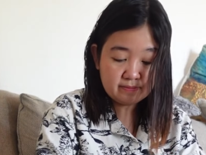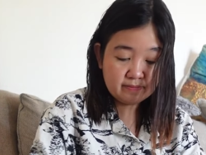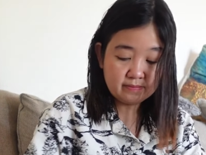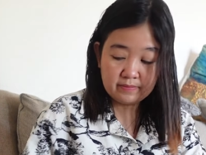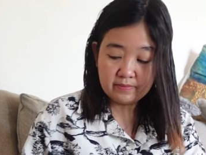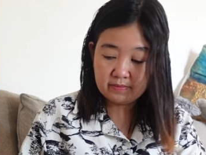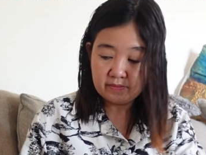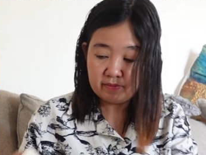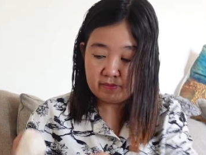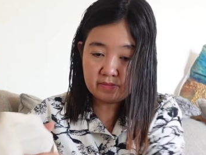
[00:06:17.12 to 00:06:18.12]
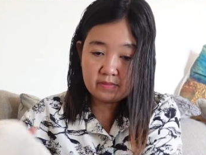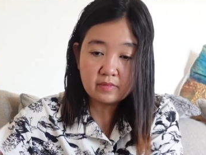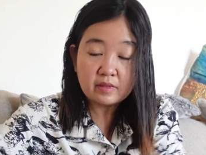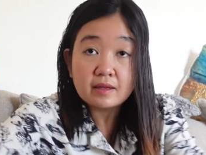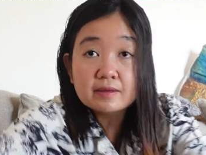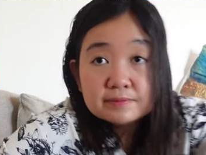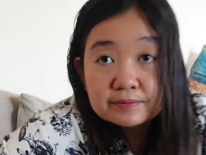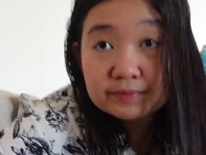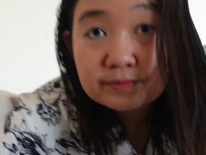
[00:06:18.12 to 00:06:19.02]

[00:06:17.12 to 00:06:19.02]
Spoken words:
Nobody speaks.